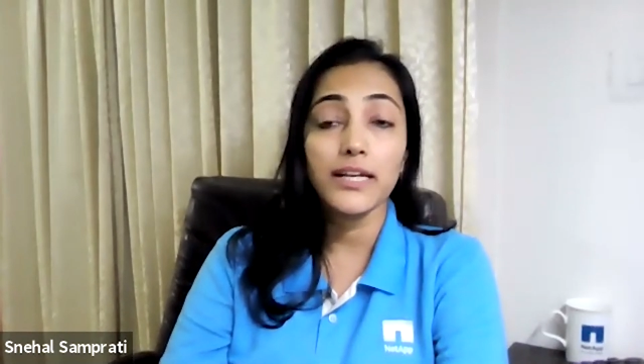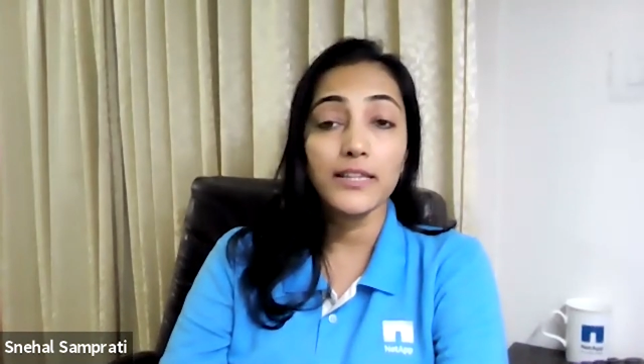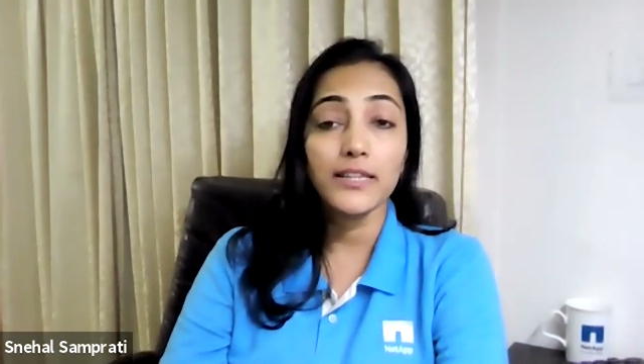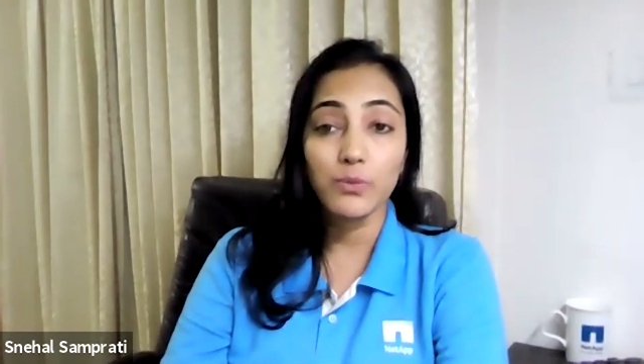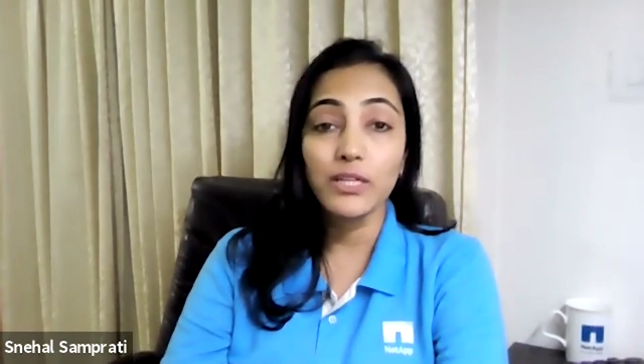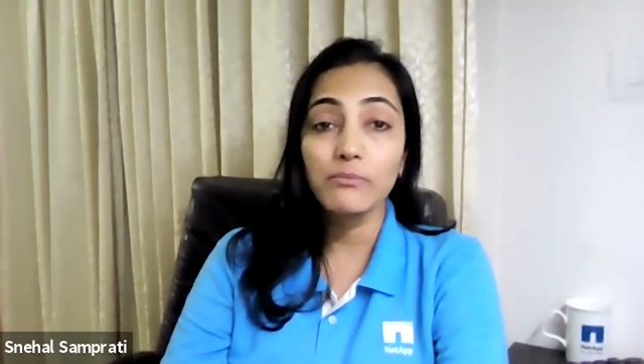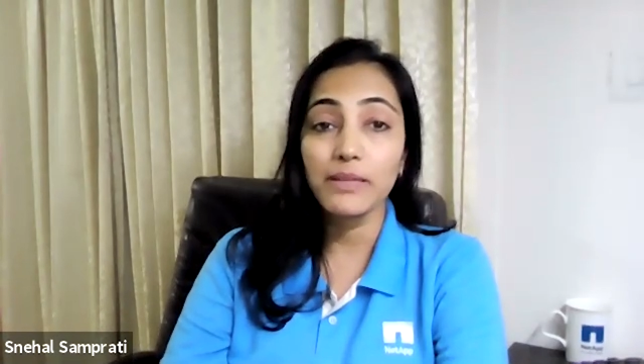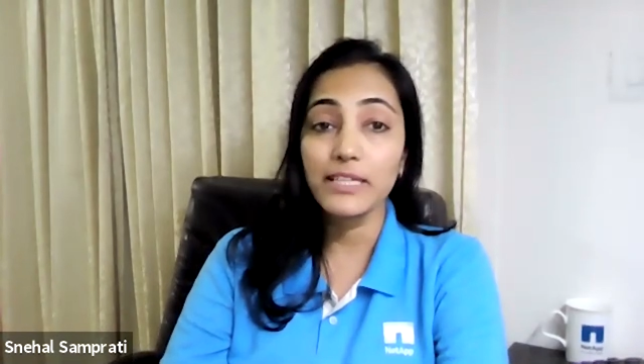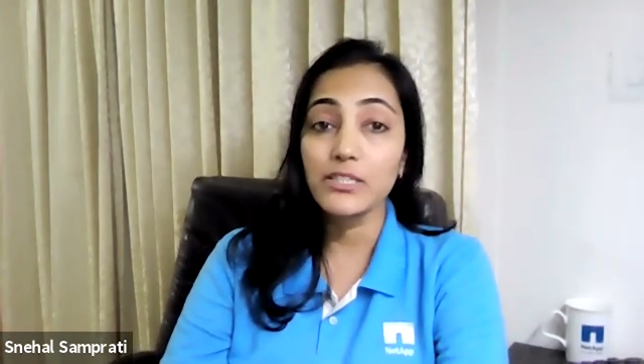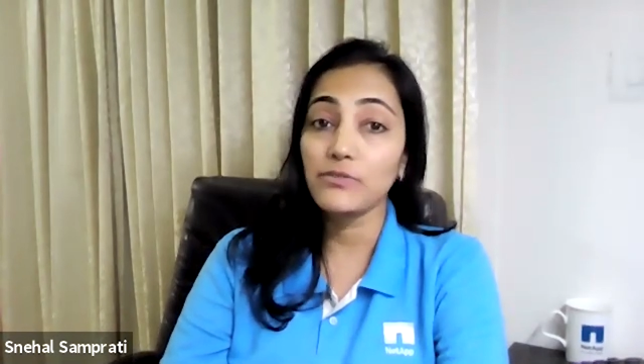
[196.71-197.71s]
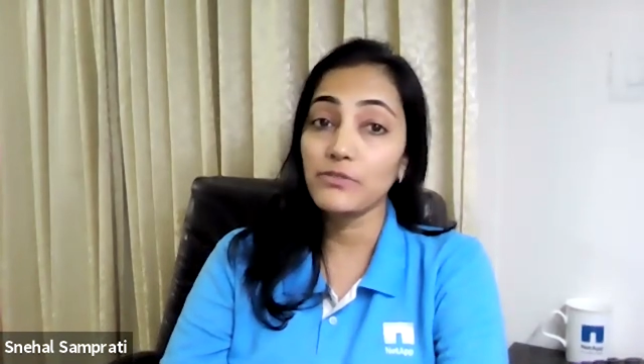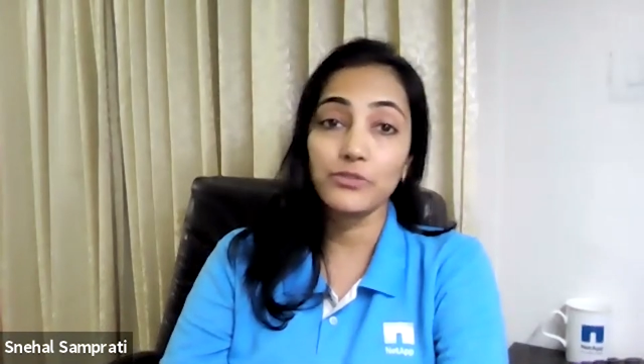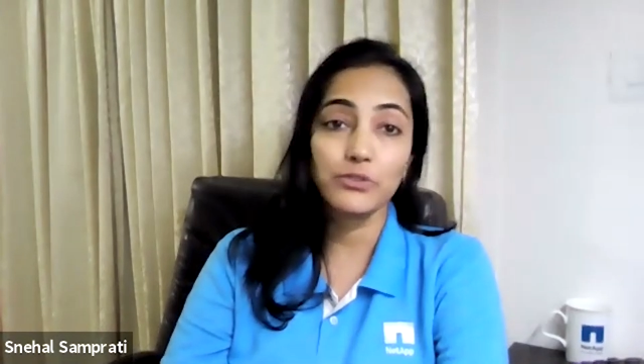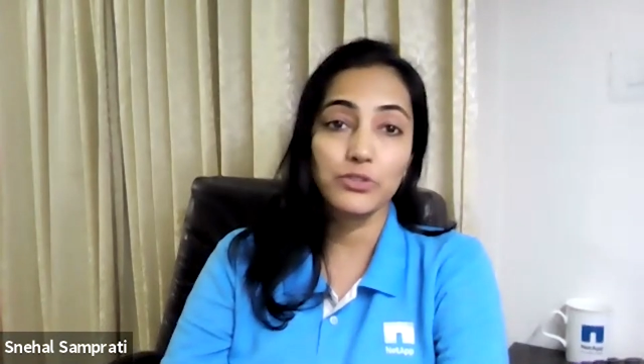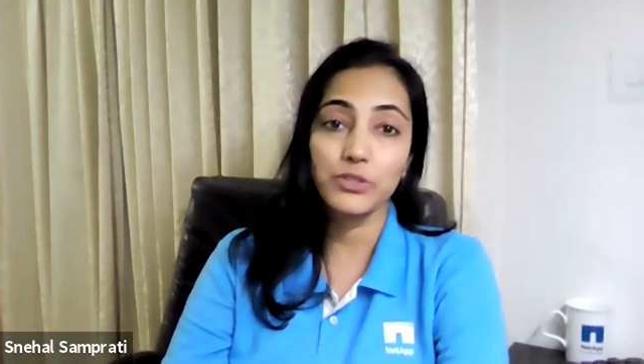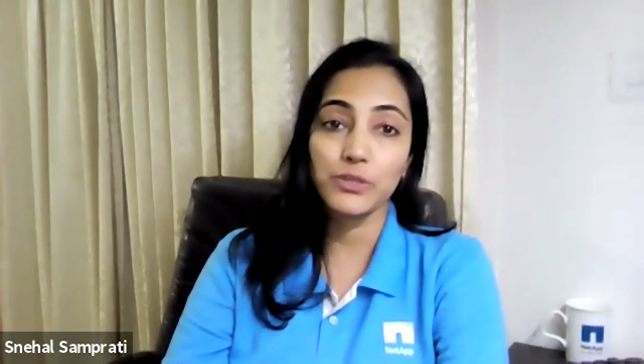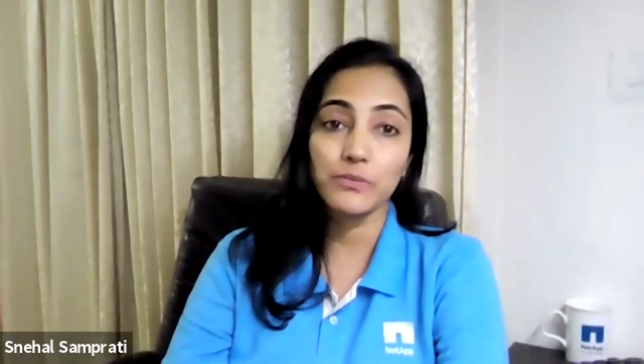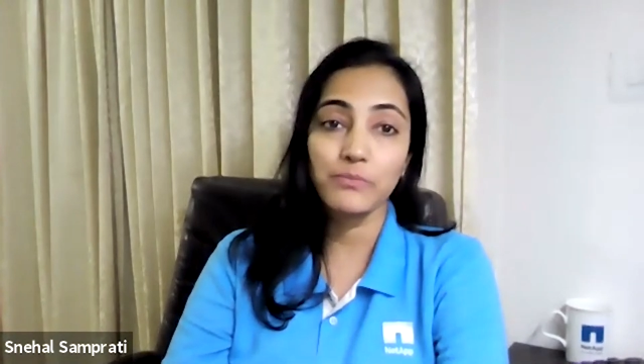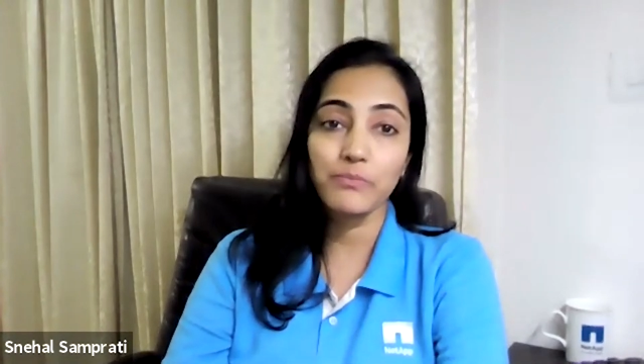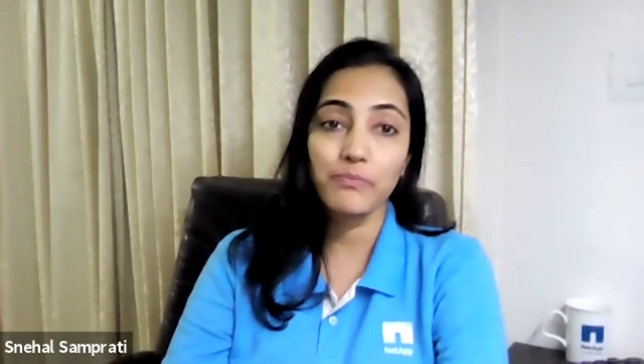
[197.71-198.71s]
in the workplace of the future.
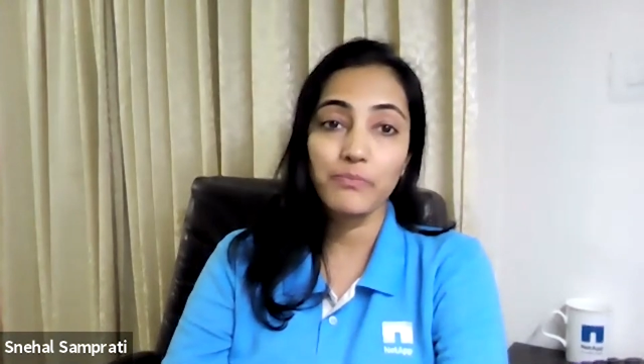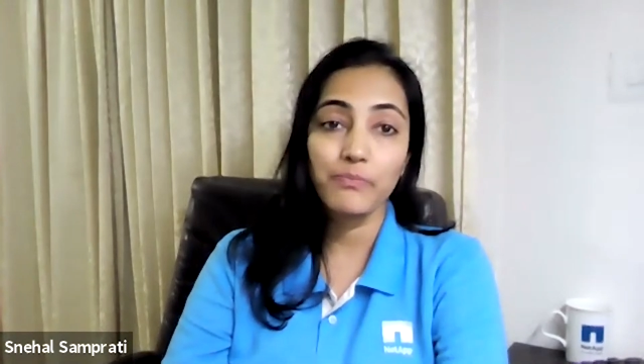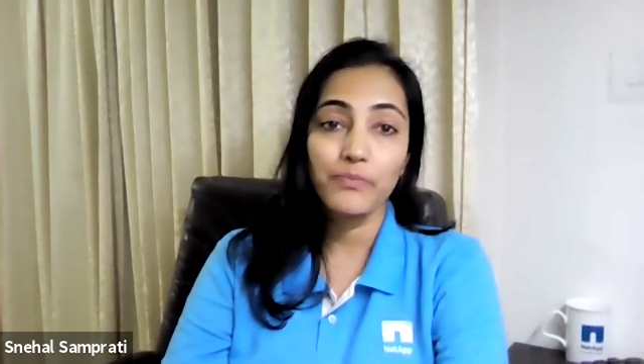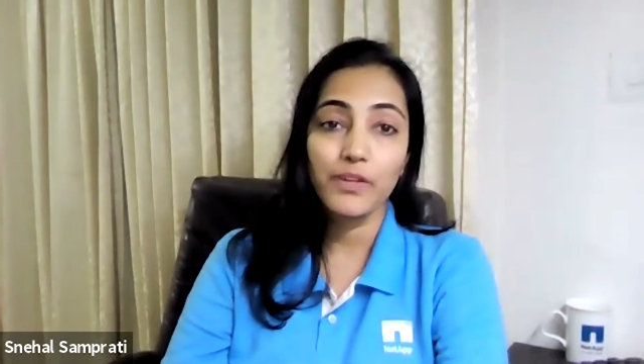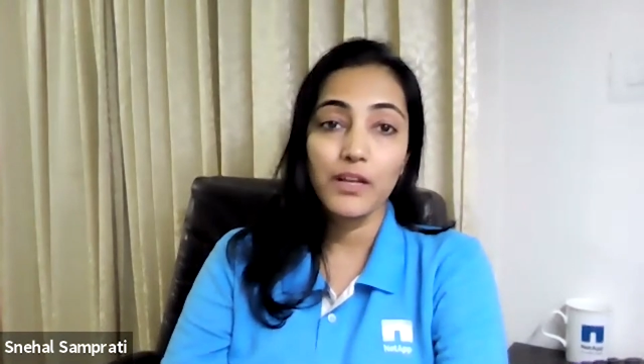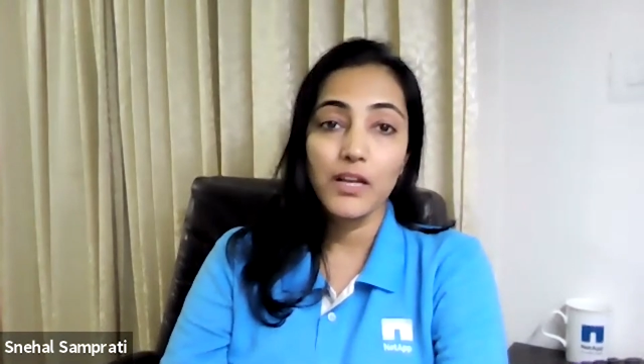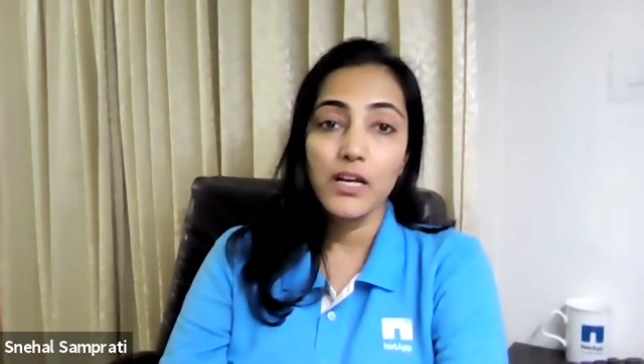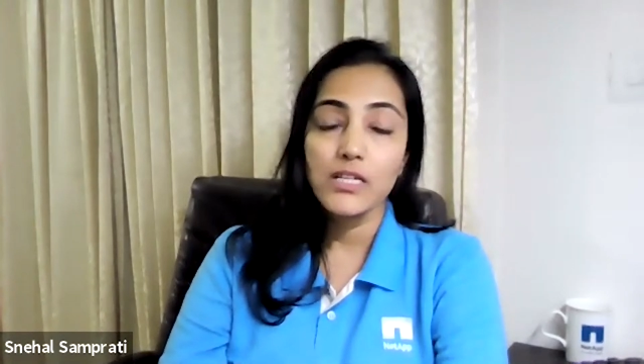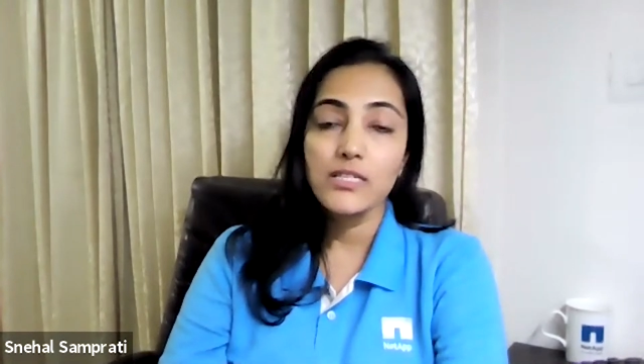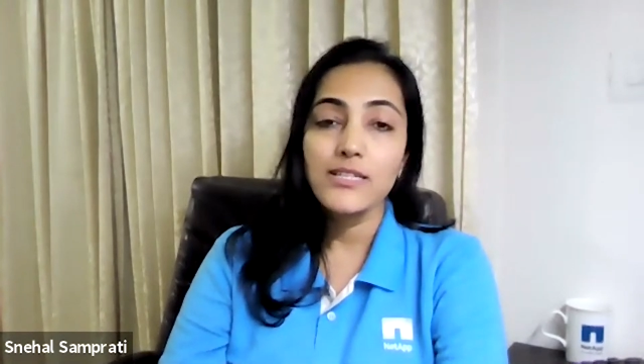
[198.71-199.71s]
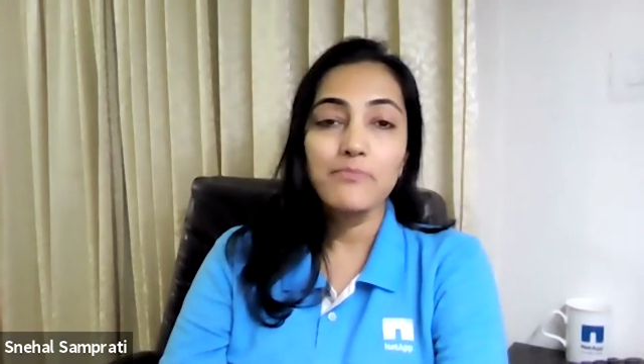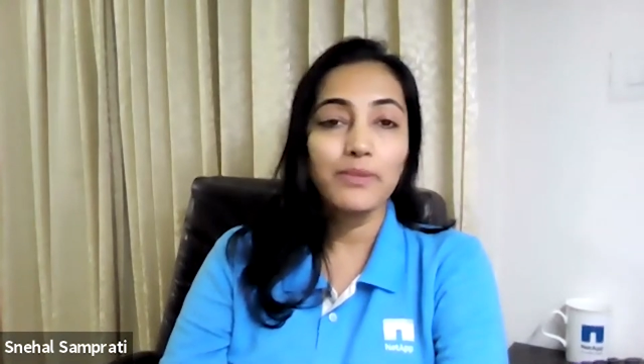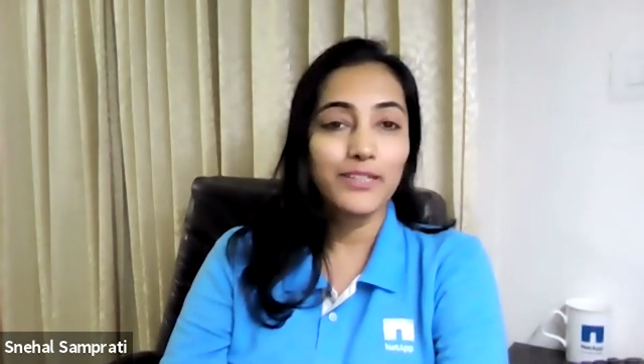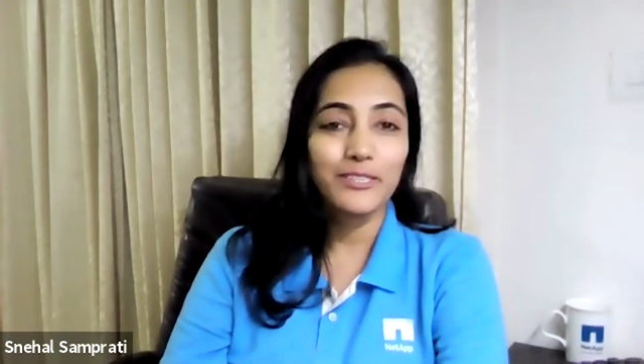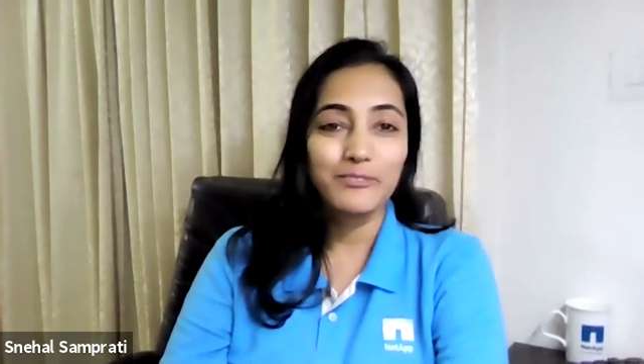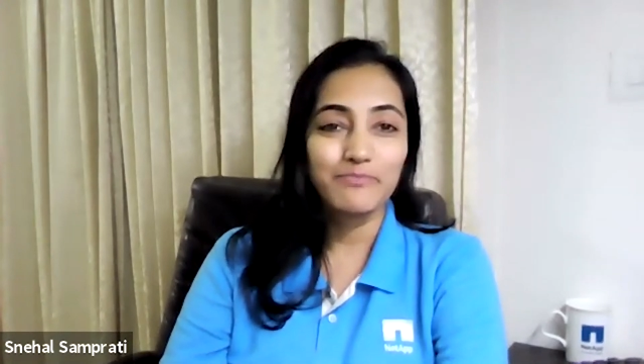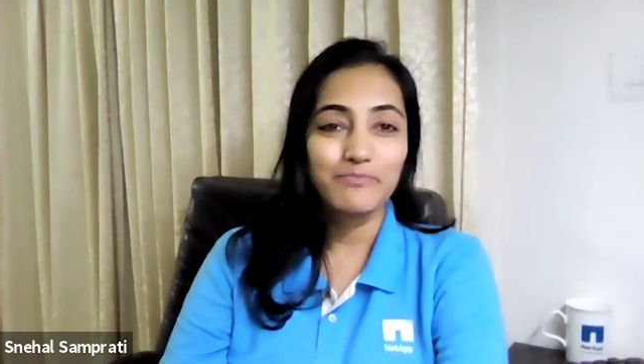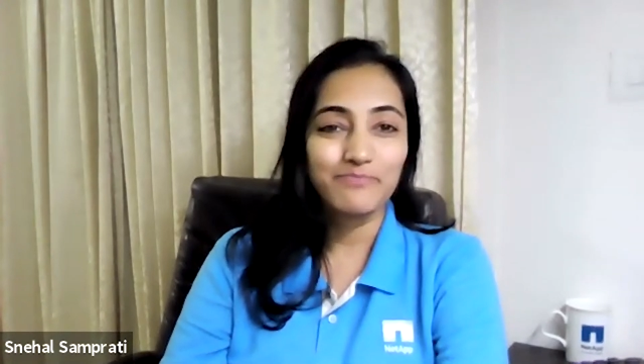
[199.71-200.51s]
Team player,